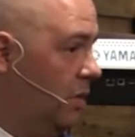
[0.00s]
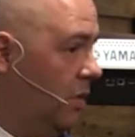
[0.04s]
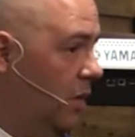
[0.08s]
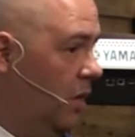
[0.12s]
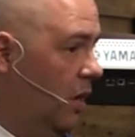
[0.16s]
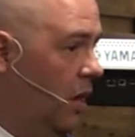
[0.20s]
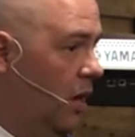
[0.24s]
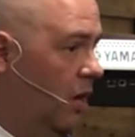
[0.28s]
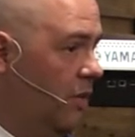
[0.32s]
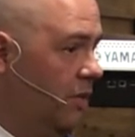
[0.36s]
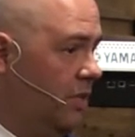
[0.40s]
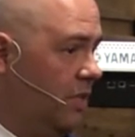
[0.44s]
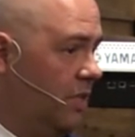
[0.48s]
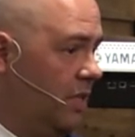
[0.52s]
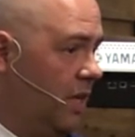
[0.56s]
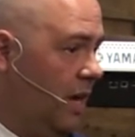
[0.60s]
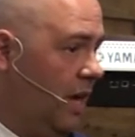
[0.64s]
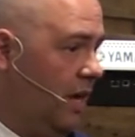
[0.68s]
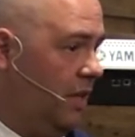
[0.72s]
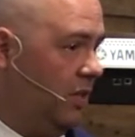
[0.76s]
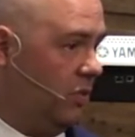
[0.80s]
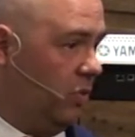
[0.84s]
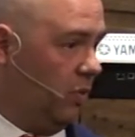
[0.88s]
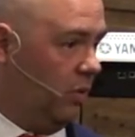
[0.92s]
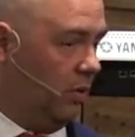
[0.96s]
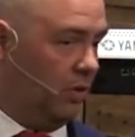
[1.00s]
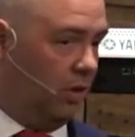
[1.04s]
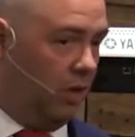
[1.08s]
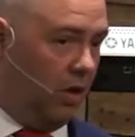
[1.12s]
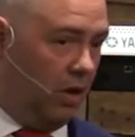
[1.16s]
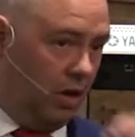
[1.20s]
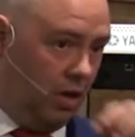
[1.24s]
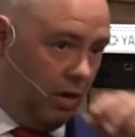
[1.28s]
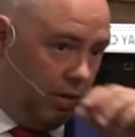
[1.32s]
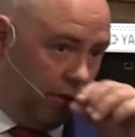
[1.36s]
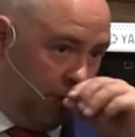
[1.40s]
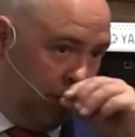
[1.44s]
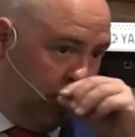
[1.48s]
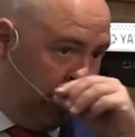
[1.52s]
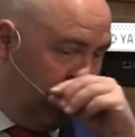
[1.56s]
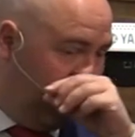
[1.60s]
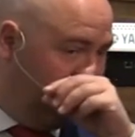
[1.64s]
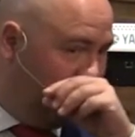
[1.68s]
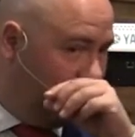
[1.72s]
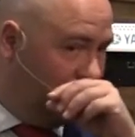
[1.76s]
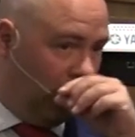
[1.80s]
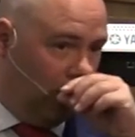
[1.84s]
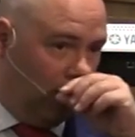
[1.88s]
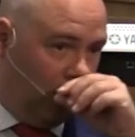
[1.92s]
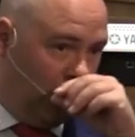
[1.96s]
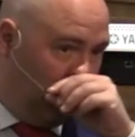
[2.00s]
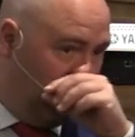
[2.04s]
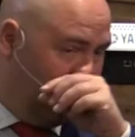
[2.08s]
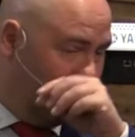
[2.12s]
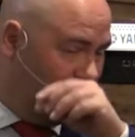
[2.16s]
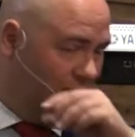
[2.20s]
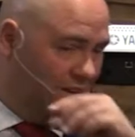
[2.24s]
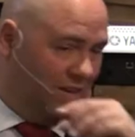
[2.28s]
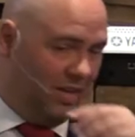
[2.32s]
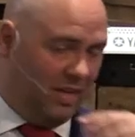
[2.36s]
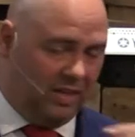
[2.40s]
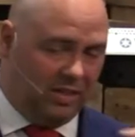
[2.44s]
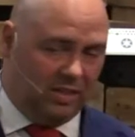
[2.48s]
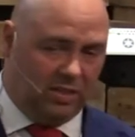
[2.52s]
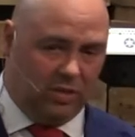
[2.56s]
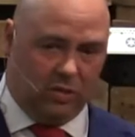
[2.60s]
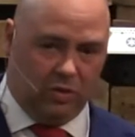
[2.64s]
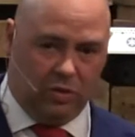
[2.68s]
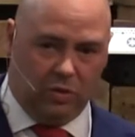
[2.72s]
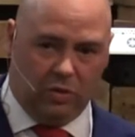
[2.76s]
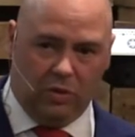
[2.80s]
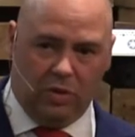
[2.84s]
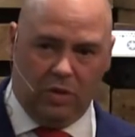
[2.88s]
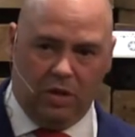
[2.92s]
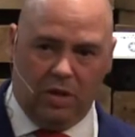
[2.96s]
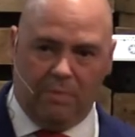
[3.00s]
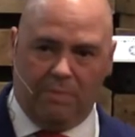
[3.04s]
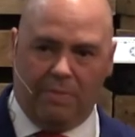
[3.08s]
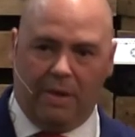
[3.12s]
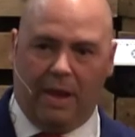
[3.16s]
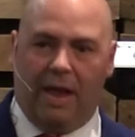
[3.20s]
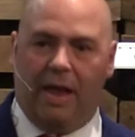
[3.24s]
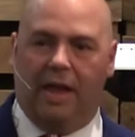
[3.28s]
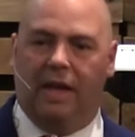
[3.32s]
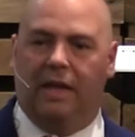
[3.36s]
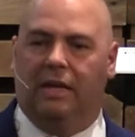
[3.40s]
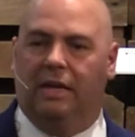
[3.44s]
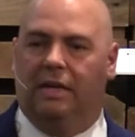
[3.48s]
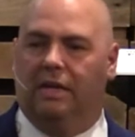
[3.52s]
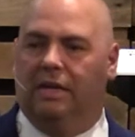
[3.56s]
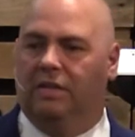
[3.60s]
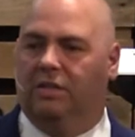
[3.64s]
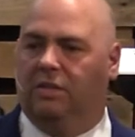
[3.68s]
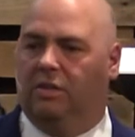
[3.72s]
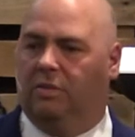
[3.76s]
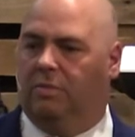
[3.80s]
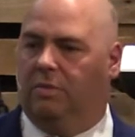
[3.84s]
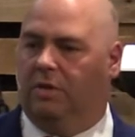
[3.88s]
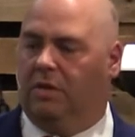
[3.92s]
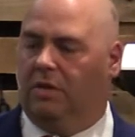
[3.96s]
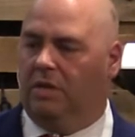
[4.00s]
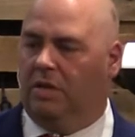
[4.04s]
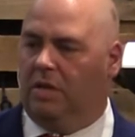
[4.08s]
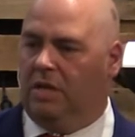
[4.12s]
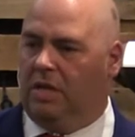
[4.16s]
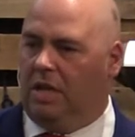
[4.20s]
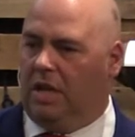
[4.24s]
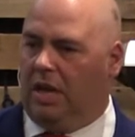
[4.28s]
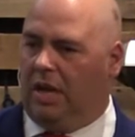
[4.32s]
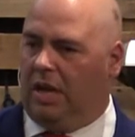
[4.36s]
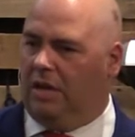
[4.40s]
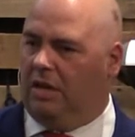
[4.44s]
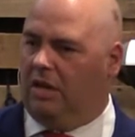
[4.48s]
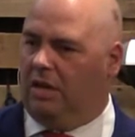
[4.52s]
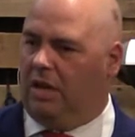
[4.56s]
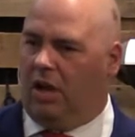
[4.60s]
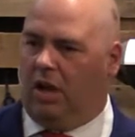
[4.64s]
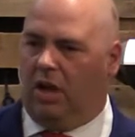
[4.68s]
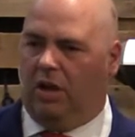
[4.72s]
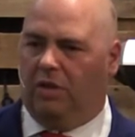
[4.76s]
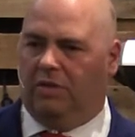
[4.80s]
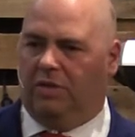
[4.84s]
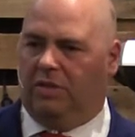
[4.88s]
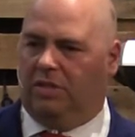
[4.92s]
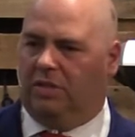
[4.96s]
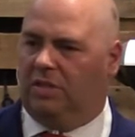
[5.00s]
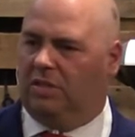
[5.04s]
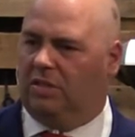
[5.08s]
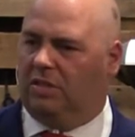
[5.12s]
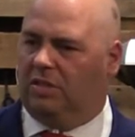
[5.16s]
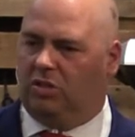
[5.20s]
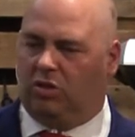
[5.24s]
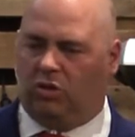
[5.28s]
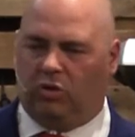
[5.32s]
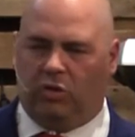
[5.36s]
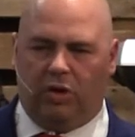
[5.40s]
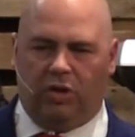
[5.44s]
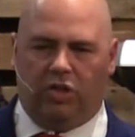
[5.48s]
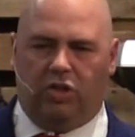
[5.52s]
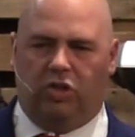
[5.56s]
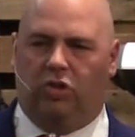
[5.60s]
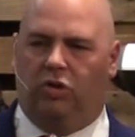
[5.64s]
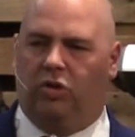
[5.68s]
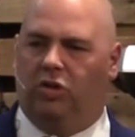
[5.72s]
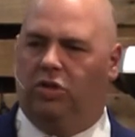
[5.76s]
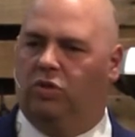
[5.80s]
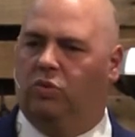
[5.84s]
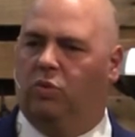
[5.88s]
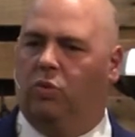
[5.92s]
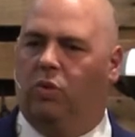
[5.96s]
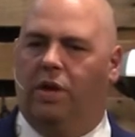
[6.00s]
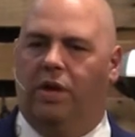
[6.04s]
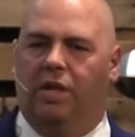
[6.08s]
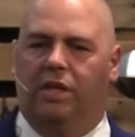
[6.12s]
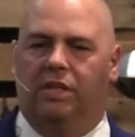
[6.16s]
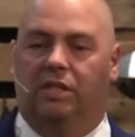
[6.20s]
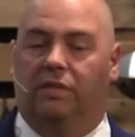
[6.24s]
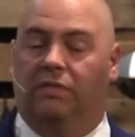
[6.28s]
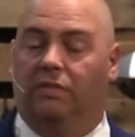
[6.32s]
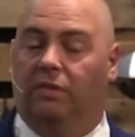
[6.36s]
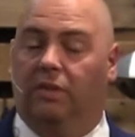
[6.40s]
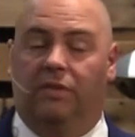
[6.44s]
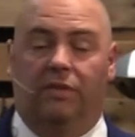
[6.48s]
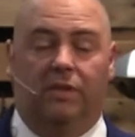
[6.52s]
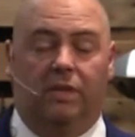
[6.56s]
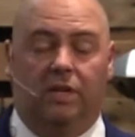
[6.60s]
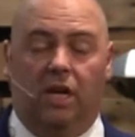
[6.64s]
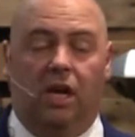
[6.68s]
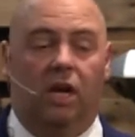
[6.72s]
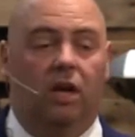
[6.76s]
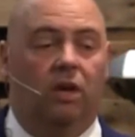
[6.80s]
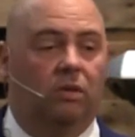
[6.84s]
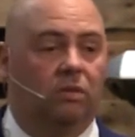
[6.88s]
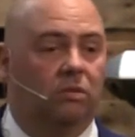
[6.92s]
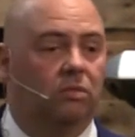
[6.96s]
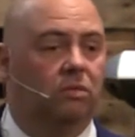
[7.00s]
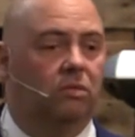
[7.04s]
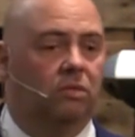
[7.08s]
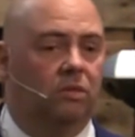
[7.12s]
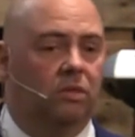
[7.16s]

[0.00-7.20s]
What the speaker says: You know, these guys who are long into paganism and all this treacherous ways of living. No.